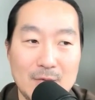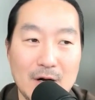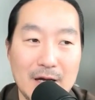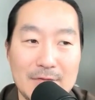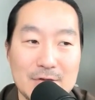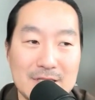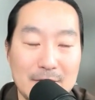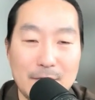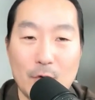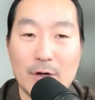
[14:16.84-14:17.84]
well, if there's
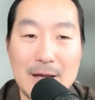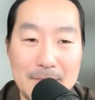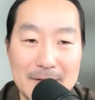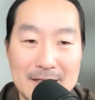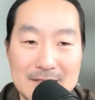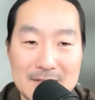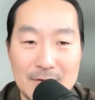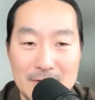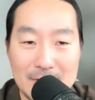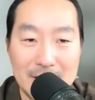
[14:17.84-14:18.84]
like 4 companies that
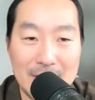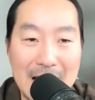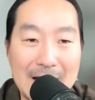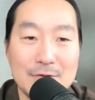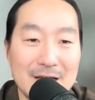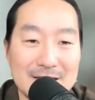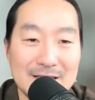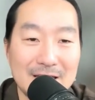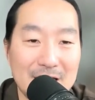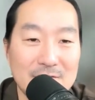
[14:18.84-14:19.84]
are,
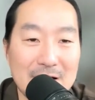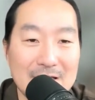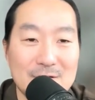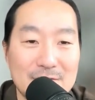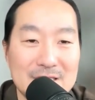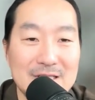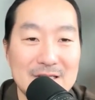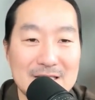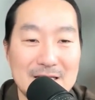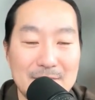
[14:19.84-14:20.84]
advertising HVAC
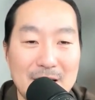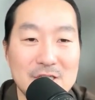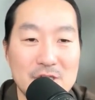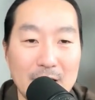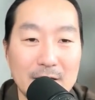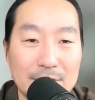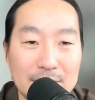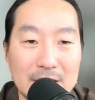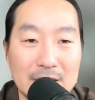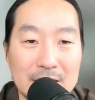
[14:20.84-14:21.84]
services in my
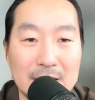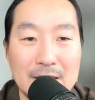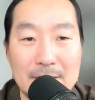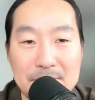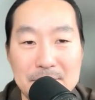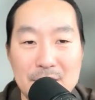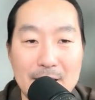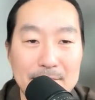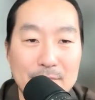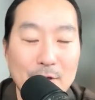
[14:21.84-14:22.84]
geography
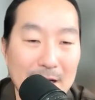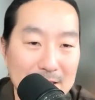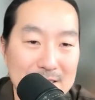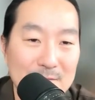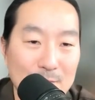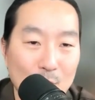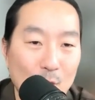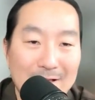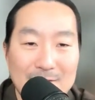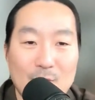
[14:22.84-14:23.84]
beyond price,
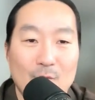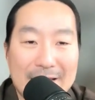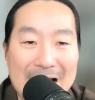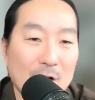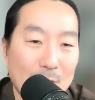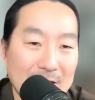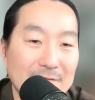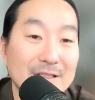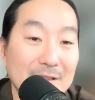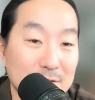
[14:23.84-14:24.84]
what like how do I
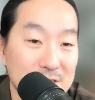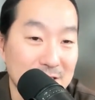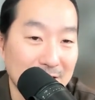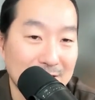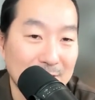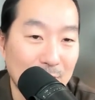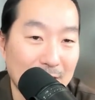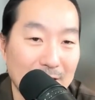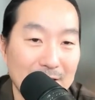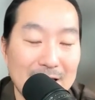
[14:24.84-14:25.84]
even differentiate?
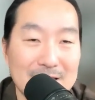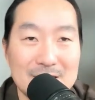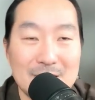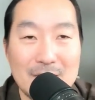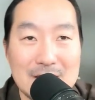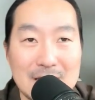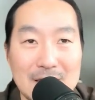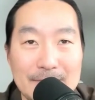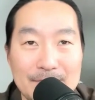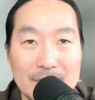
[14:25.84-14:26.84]
Right. And so I
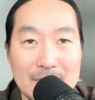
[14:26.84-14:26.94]
think